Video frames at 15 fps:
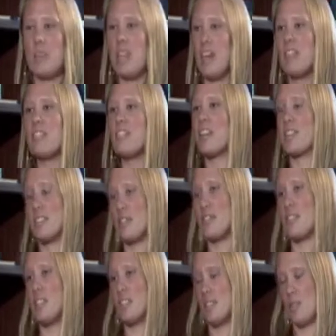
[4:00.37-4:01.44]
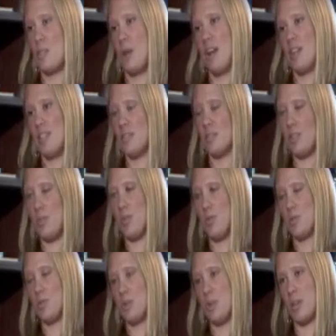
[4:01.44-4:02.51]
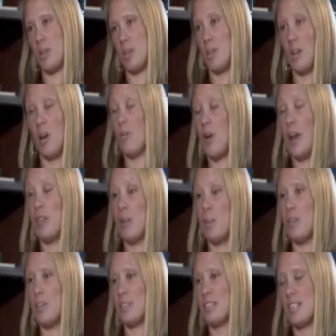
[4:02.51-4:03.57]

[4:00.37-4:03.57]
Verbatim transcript: of the other activities that Baha'is are involved with uh, around well, the world?